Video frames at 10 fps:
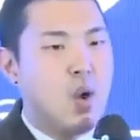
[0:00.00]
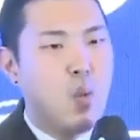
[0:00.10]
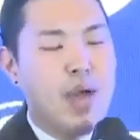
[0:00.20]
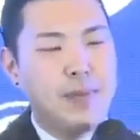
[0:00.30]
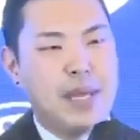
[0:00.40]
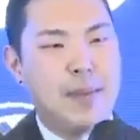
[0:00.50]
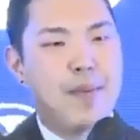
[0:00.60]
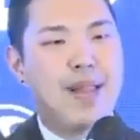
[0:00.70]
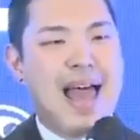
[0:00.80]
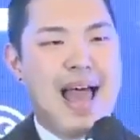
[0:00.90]
when
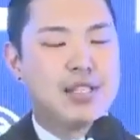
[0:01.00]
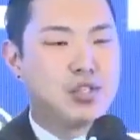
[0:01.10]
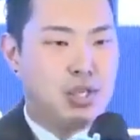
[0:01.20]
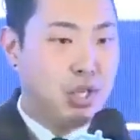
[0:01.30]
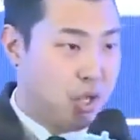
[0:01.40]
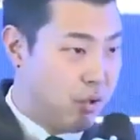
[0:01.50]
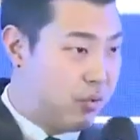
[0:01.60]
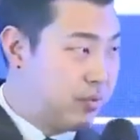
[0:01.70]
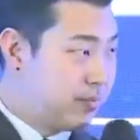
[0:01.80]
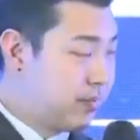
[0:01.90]
people ask
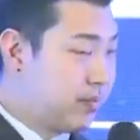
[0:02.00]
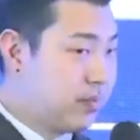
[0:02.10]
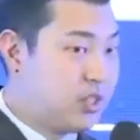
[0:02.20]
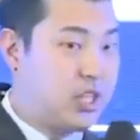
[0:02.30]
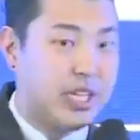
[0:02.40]
you to